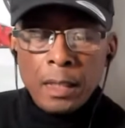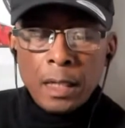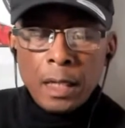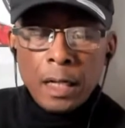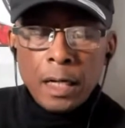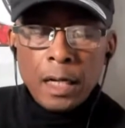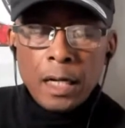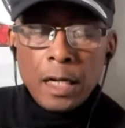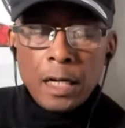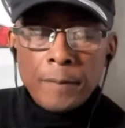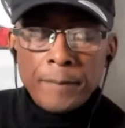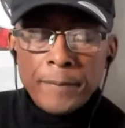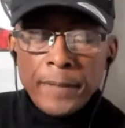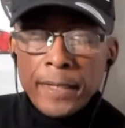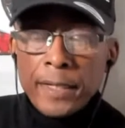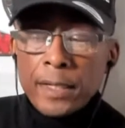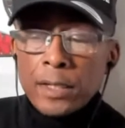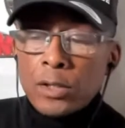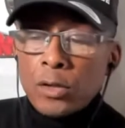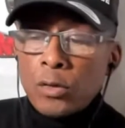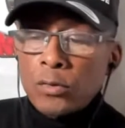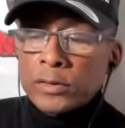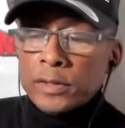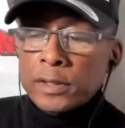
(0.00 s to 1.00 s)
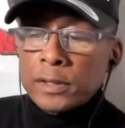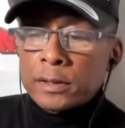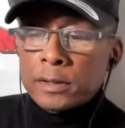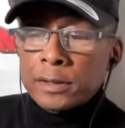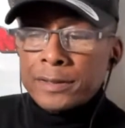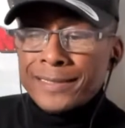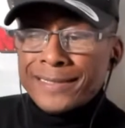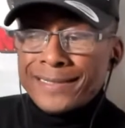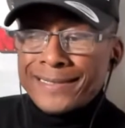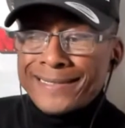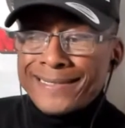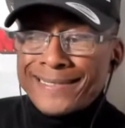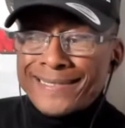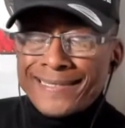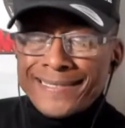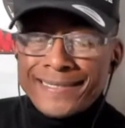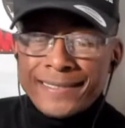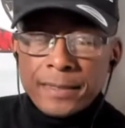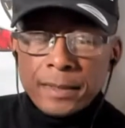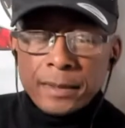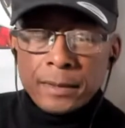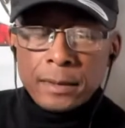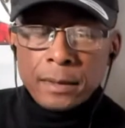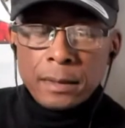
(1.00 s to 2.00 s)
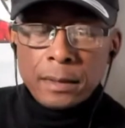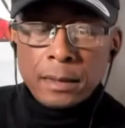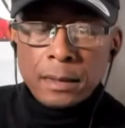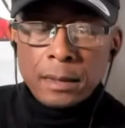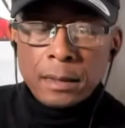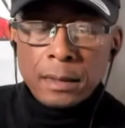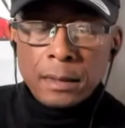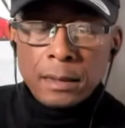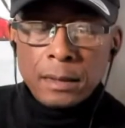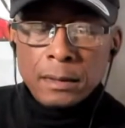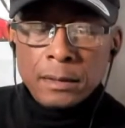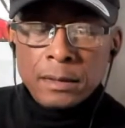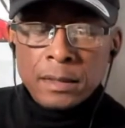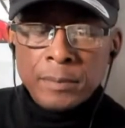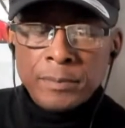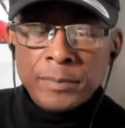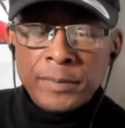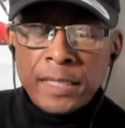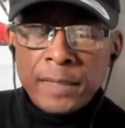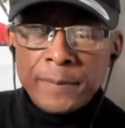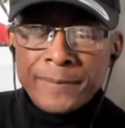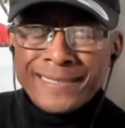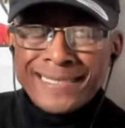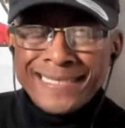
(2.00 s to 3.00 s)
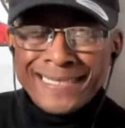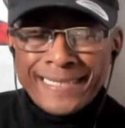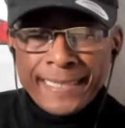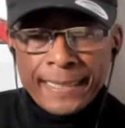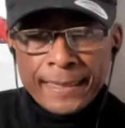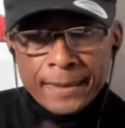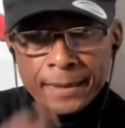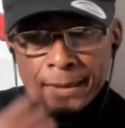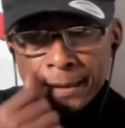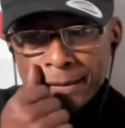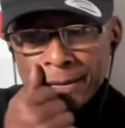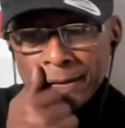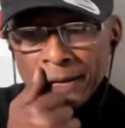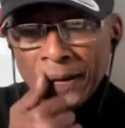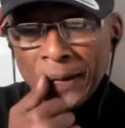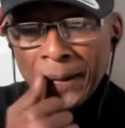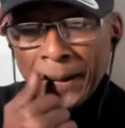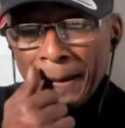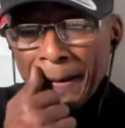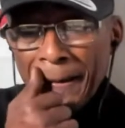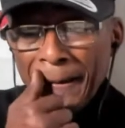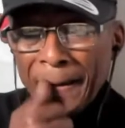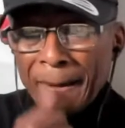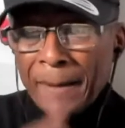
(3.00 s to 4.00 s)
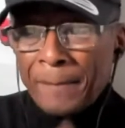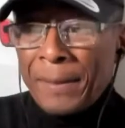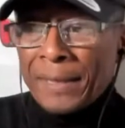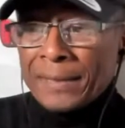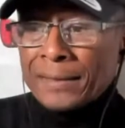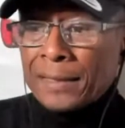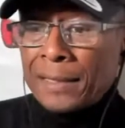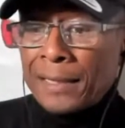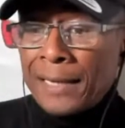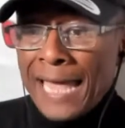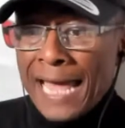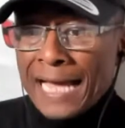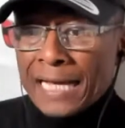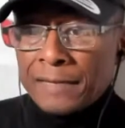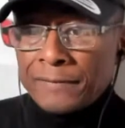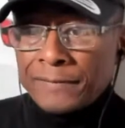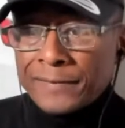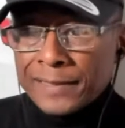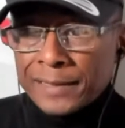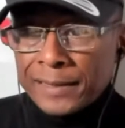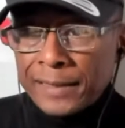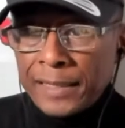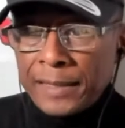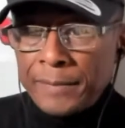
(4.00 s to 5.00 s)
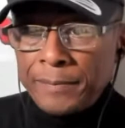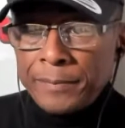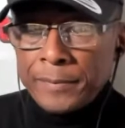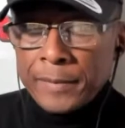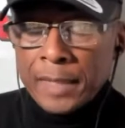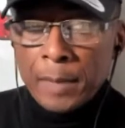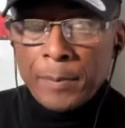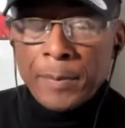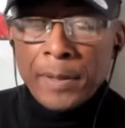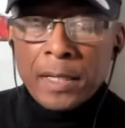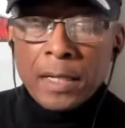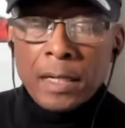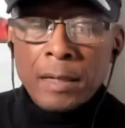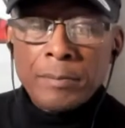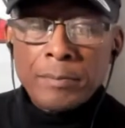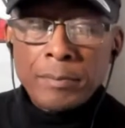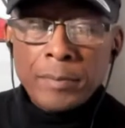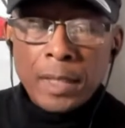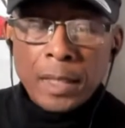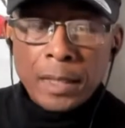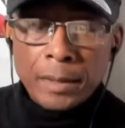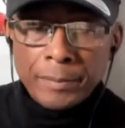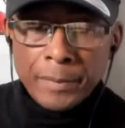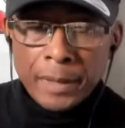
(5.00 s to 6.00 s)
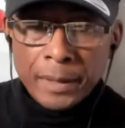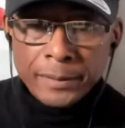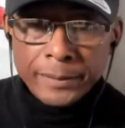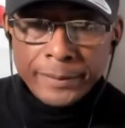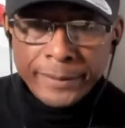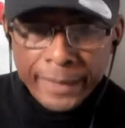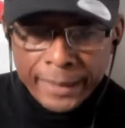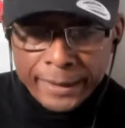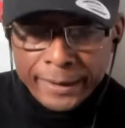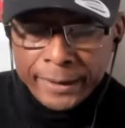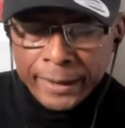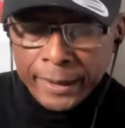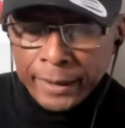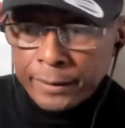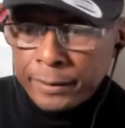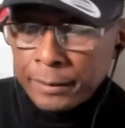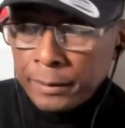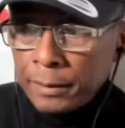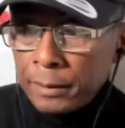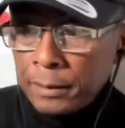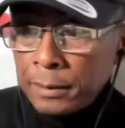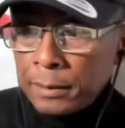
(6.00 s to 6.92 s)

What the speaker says: And it goes into some deep statistics about the lack of sleep. They become addicted.